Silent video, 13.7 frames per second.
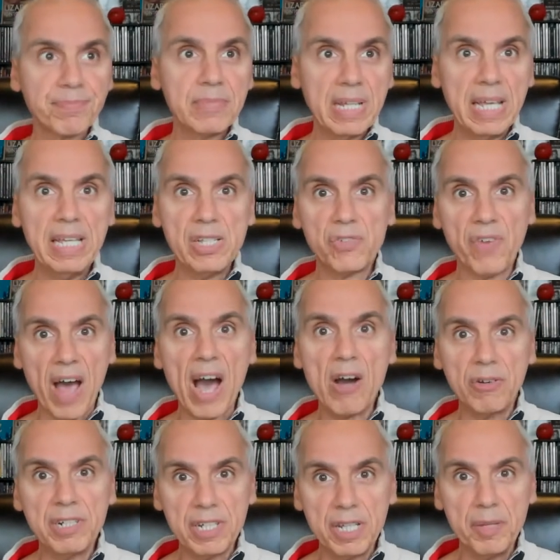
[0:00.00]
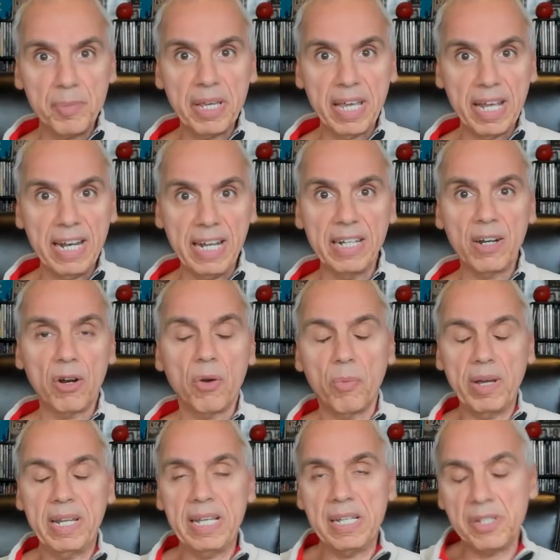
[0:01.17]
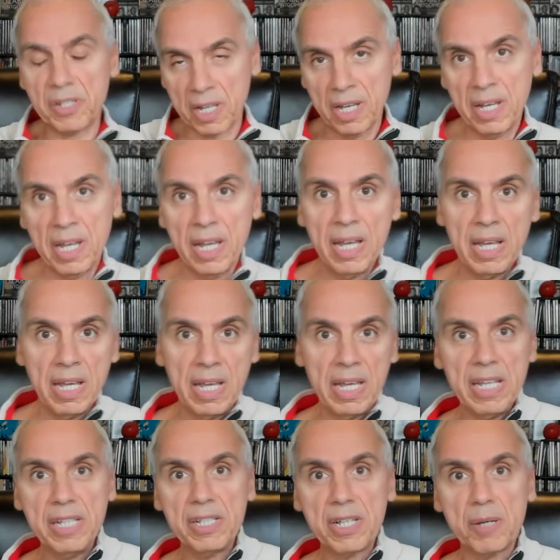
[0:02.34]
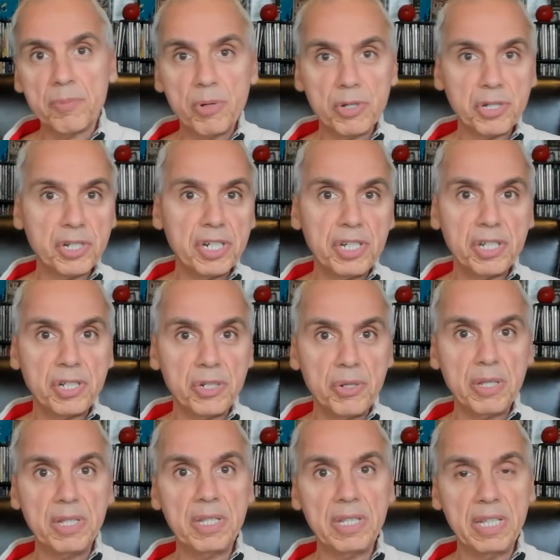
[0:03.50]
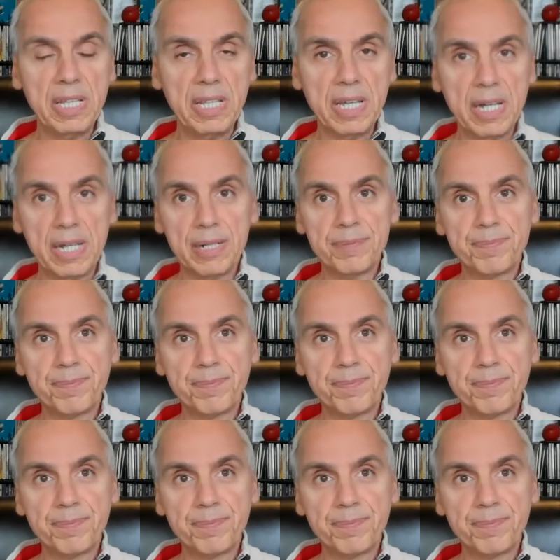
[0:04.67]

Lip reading: he's found in the beginning, or when he's pushed into the